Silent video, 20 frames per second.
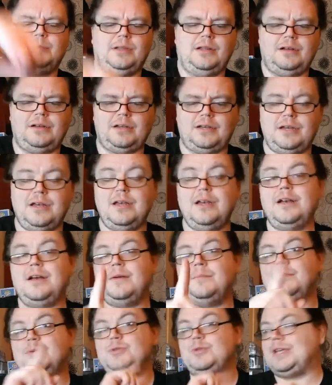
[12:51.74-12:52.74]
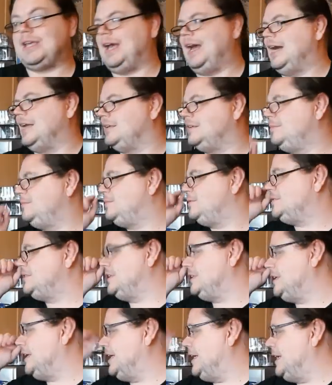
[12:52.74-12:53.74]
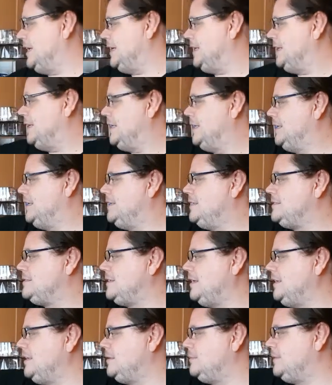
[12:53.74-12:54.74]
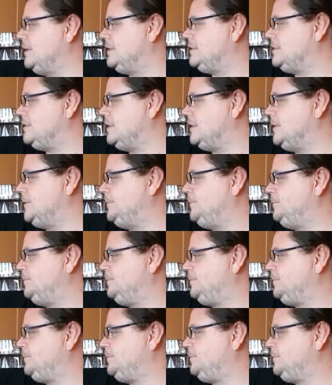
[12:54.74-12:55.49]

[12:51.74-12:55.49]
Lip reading: block. But you can put in a Titan Master.